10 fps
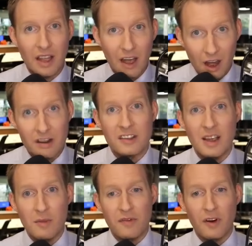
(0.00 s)
on
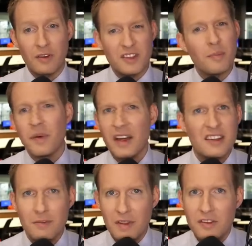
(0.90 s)
December first, but that
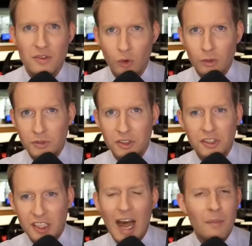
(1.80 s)
doesn't mean the storms
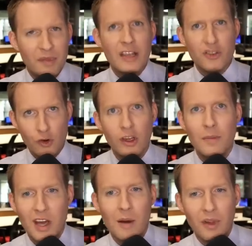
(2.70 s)
stop. They certainly
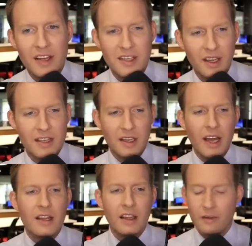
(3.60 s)
become less and less
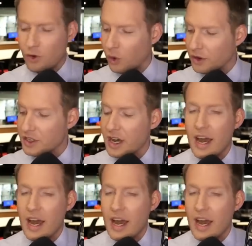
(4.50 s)
likely, of course,